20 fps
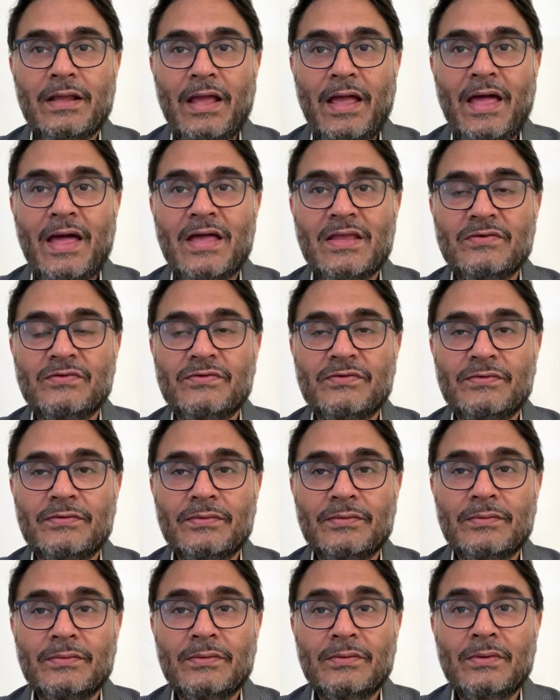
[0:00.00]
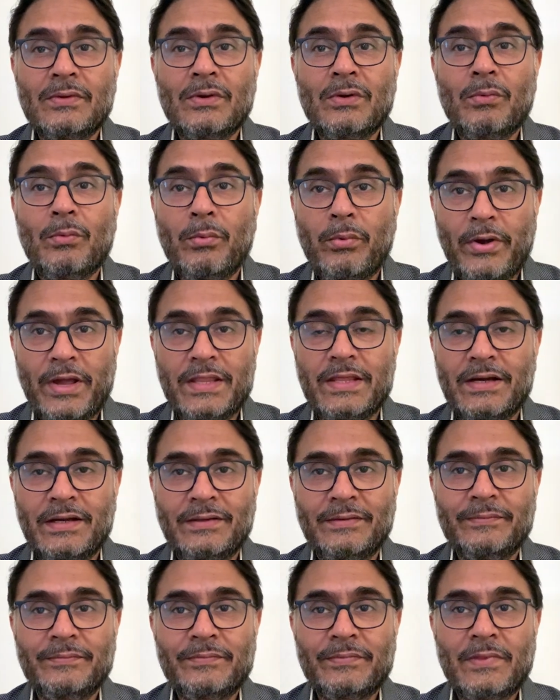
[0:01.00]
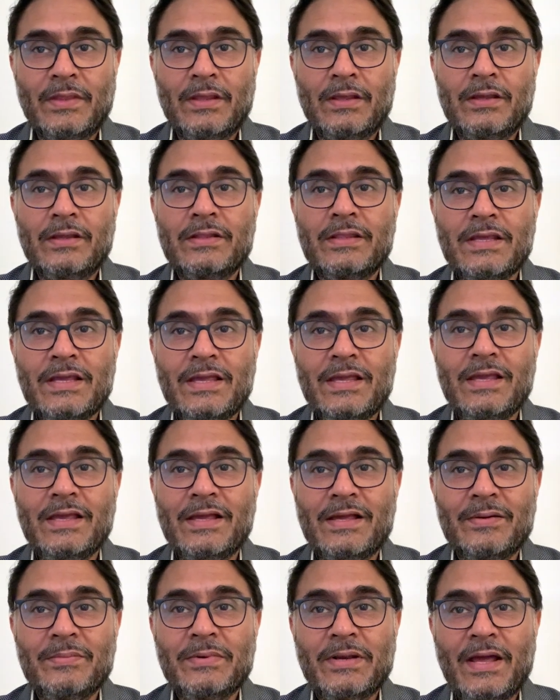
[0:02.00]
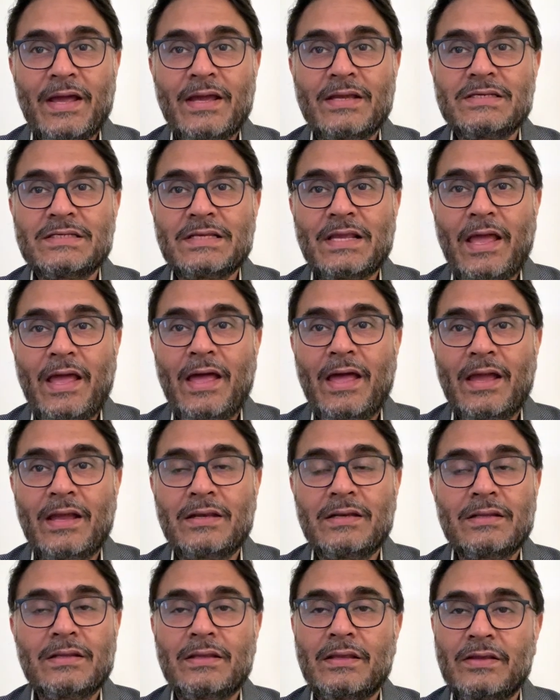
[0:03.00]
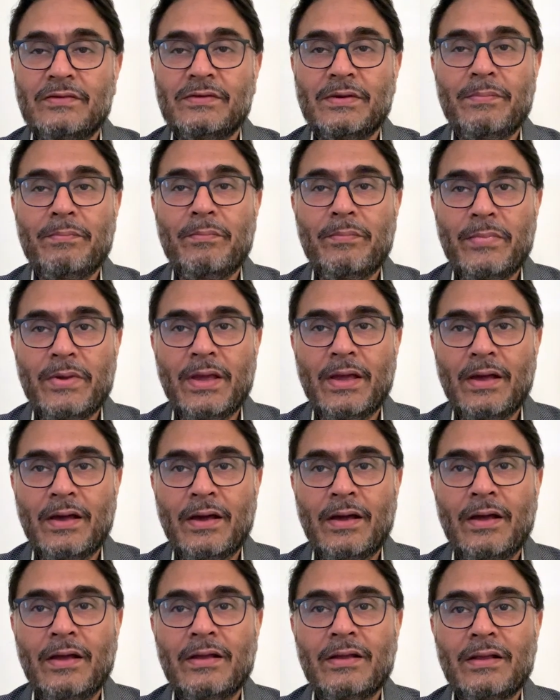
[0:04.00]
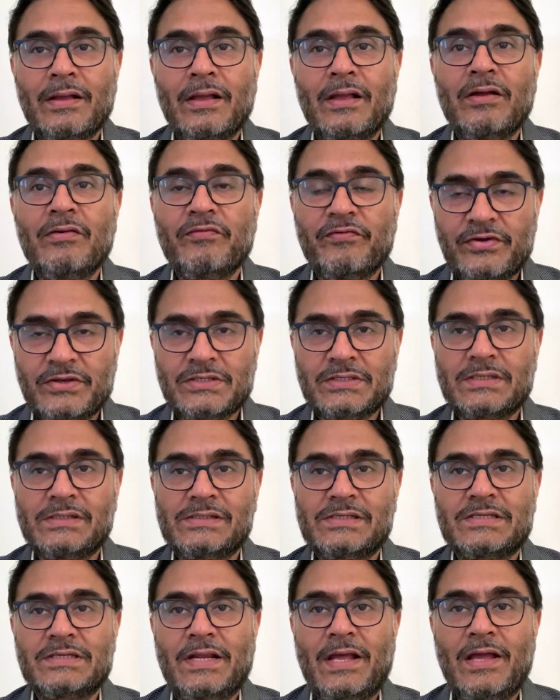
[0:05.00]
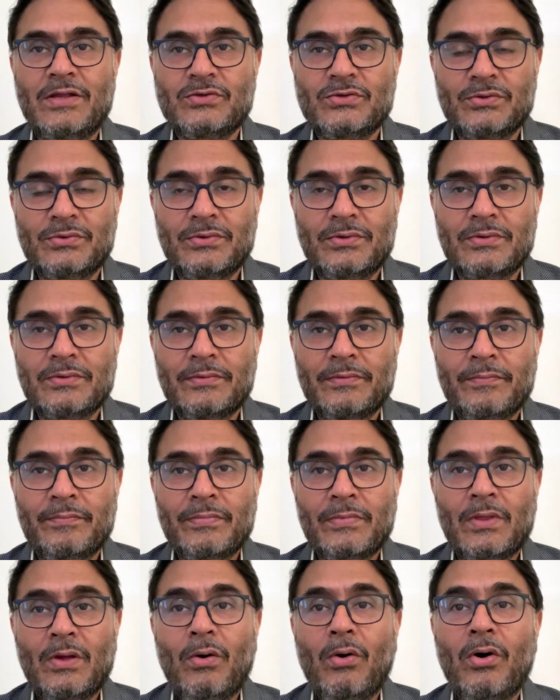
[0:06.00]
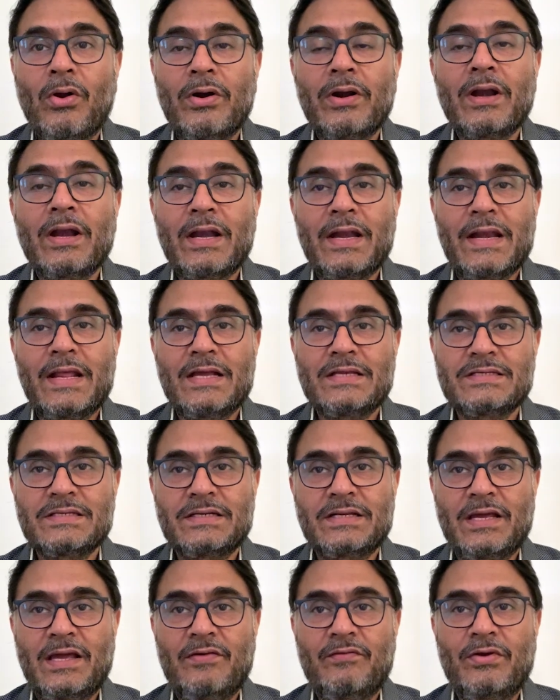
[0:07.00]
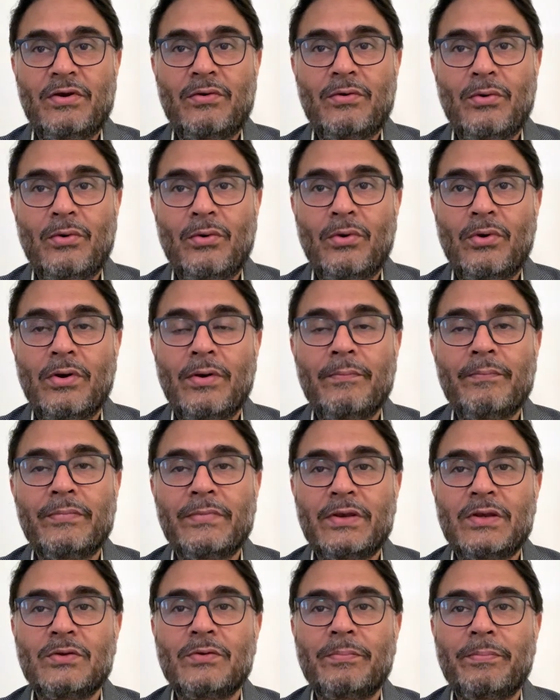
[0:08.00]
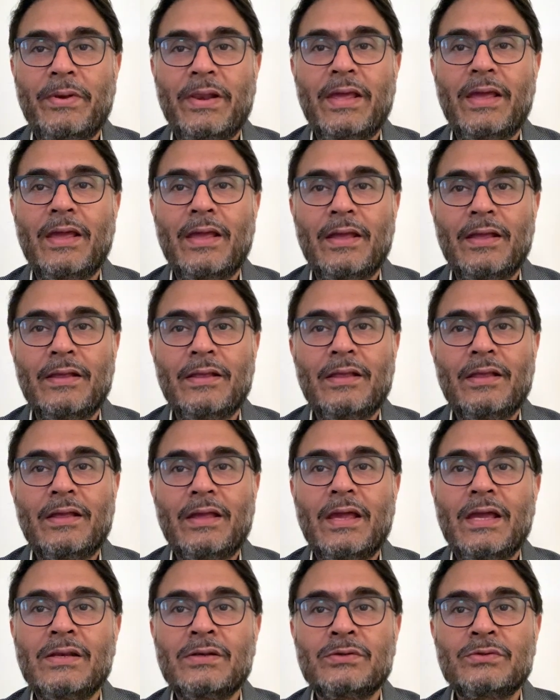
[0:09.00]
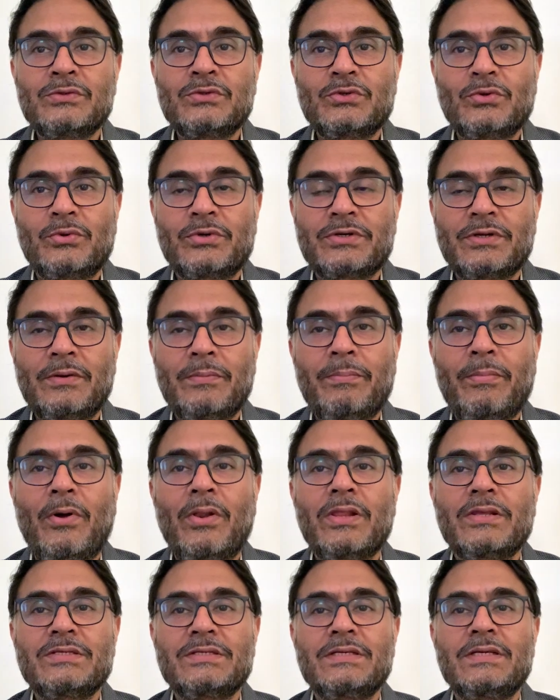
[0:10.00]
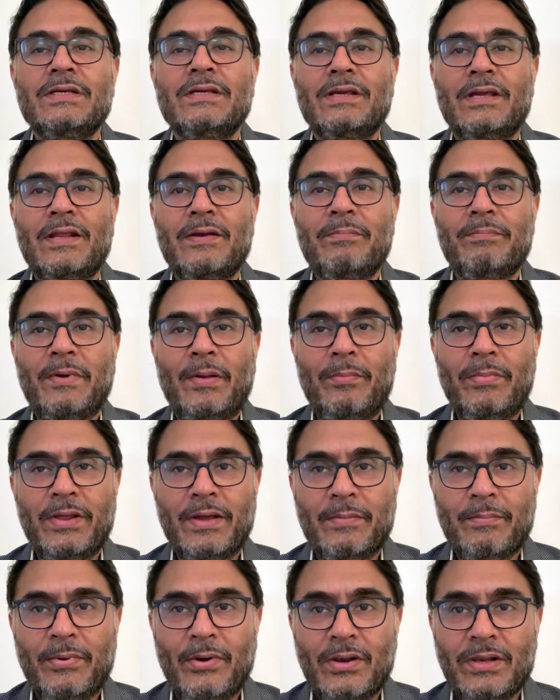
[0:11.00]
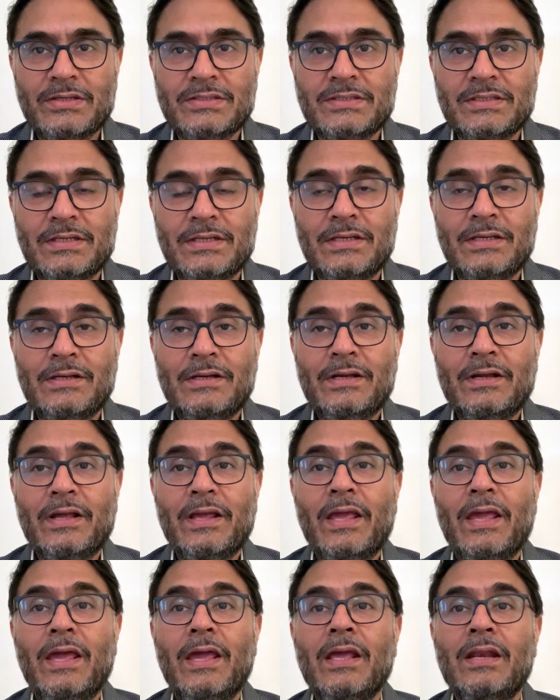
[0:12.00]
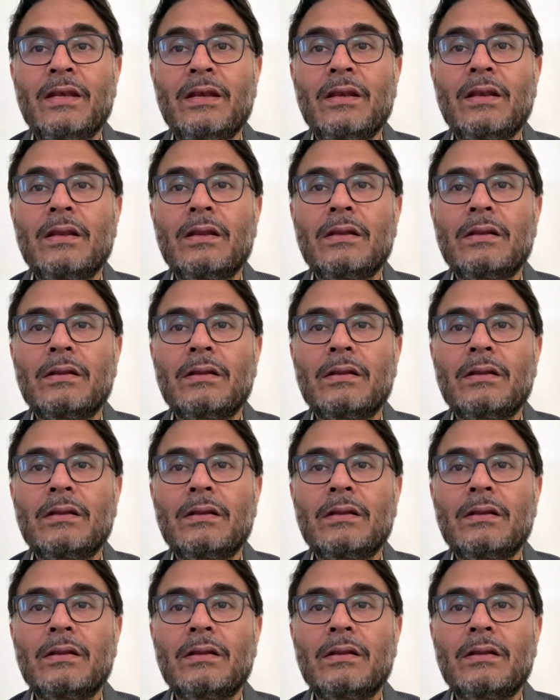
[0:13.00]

as whether the Income Tax Act is a mere fiscal statute or does it have a role to play in social policy, in public policy, in